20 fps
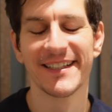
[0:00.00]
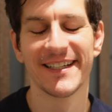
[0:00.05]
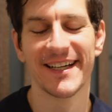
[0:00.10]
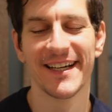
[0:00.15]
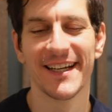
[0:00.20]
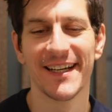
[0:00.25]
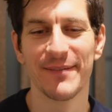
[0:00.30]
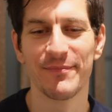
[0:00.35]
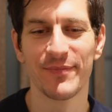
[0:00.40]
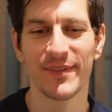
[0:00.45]

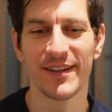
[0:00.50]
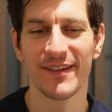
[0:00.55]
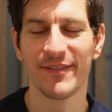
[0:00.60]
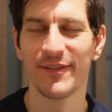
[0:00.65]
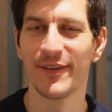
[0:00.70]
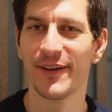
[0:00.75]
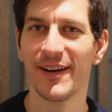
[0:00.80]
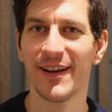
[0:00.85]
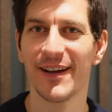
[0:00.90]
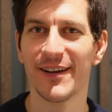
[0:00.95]
Um, I
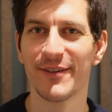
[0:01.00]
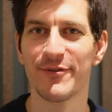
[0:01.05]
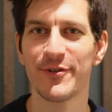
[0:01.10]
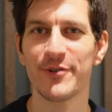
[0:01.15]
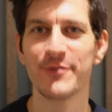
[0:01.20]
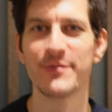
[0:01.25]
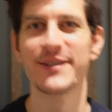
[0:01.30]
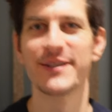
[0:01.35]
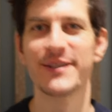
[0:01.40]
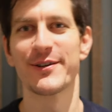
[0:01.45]
feel like
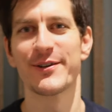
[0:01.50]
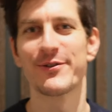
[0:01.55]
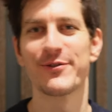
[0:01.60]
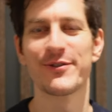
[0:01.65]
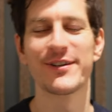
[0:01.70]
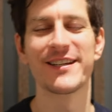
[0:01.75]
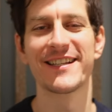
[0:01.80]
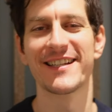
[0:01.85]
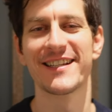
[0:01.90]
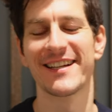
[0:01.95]
Ruby's
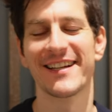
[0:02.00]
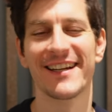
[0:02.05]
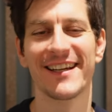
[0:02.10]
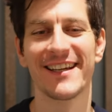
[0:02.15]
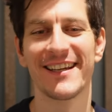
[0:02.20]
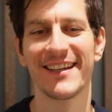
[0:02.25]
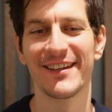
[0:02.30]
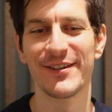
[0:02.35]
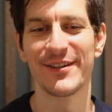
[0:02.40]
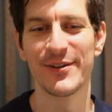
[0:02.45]

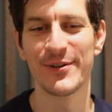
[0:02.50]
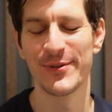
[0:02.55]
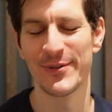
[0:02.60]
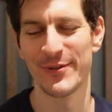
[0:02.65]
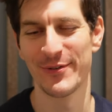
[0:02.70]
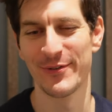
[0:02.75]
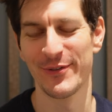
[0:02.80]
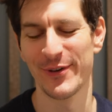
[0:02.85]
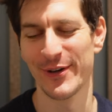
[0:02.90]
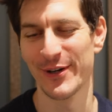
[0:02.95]
increasingly used
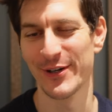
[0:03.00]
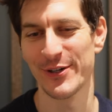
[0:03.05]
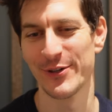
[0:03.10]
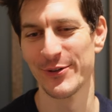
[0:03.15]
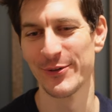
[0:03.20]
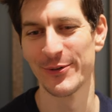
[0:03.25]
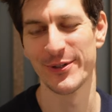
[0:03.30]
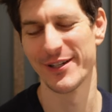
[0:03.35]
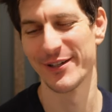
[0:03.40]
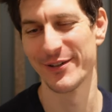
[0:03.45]
functional
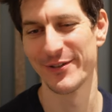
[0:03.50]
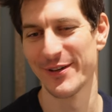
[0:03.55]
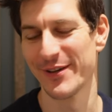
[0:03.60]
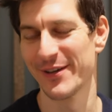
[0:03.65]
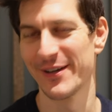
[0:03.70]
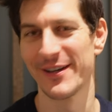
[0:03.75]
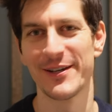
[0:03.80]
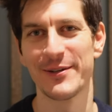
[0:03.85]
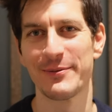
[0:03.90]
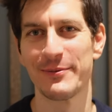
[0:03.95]
stuff
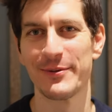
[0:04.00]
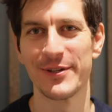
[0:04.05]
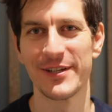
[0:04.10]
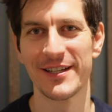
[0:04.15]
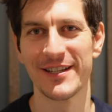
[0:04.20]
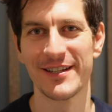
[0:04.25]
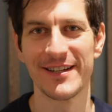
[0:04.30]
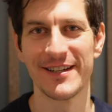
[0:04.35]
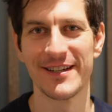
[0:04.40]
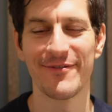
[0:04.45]
nowadays, which is
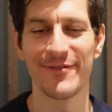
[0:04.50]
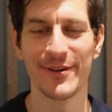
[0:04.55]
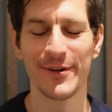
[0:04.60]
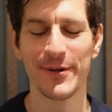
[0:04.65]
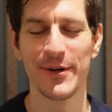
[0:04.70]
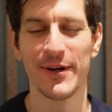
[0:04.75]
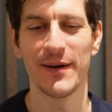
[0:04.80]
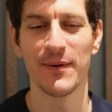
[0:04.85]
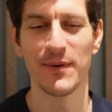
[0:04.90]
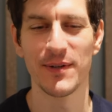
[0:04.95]
definitely not
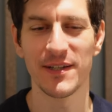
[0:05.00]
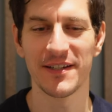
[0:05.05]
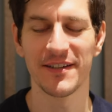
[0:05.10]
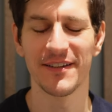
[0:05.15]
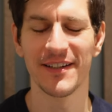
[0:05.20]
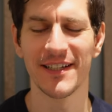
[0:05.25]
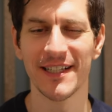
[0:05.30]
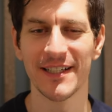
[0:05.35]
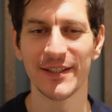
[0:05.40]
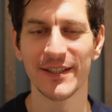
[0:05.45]
how it
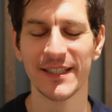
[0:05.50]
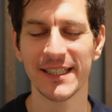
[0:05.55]
started out.